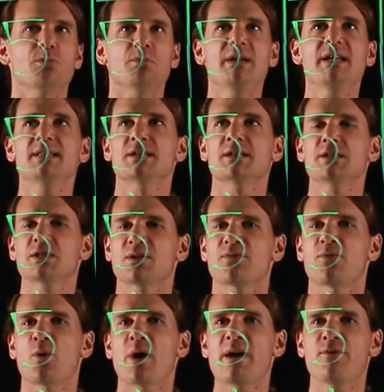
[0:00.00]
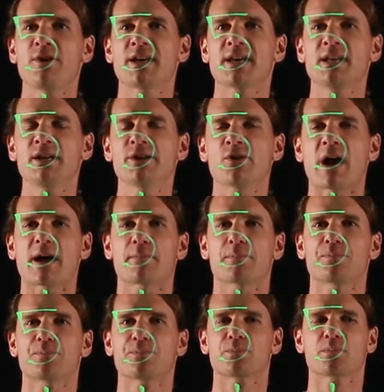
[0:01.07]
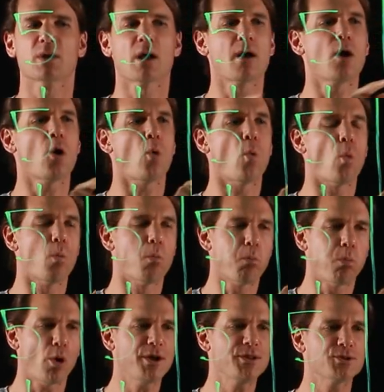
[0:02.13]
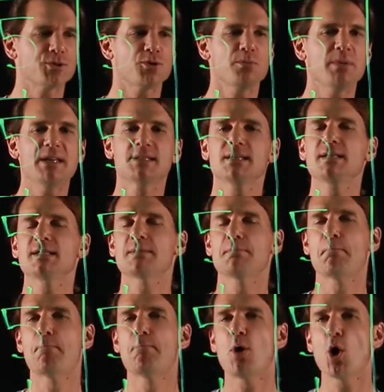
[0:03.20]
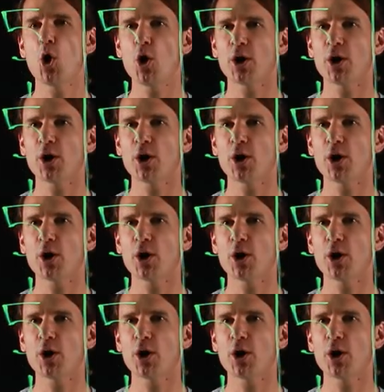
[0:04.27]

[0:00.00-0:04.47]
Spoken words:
meters for every kilogram. 0.2 meters per